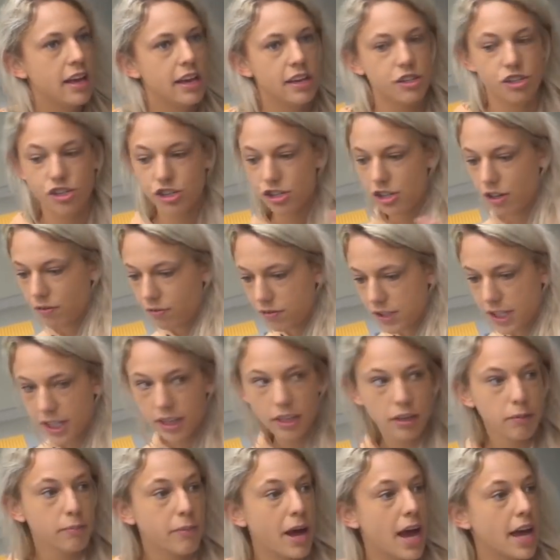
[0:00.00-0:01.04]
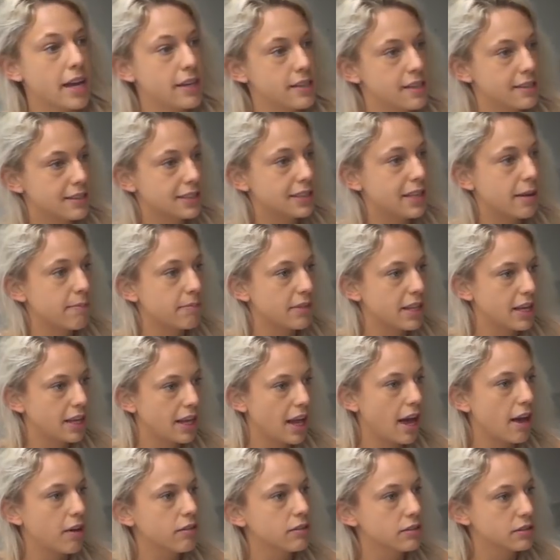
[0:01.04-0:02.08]
is shifting their mind to
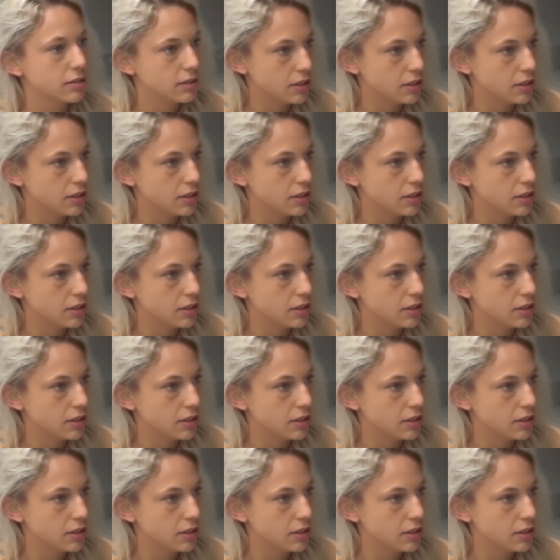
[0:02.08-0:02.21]
something else.